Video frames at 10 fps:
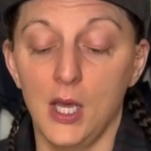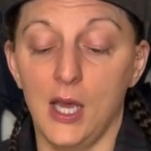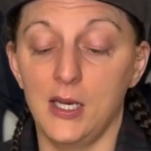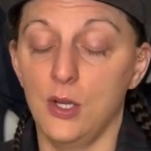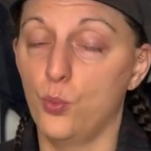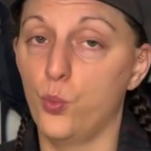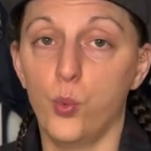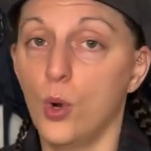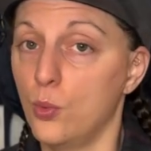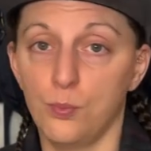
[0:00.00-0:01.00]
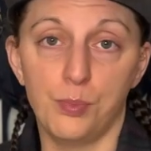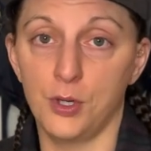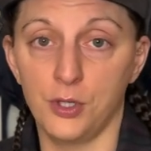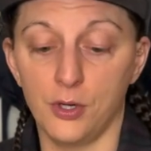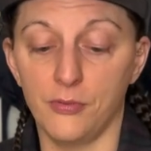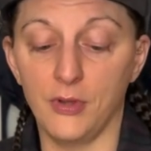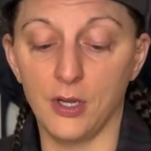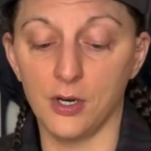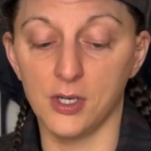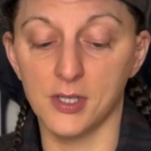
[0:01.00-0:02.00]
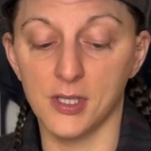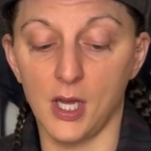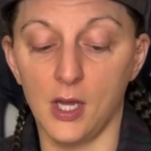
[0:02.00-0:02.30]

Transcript: and it won't burn your fingers.